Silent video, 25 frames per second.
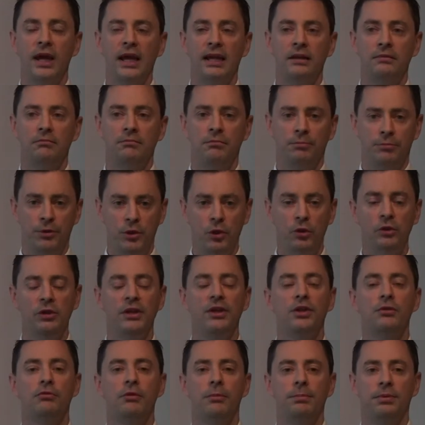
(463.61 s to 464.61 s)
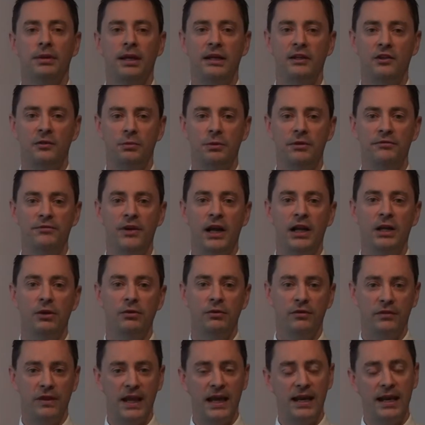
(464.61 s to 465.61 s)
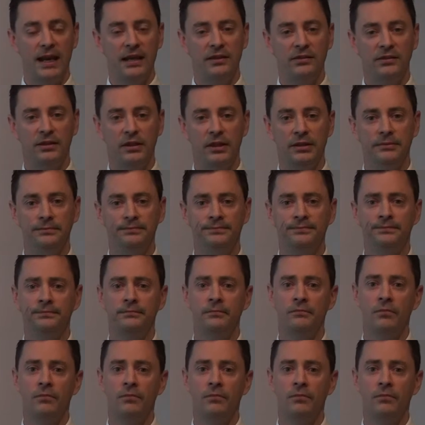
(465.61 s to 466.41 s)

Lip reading: at purely the replacement value of that asset.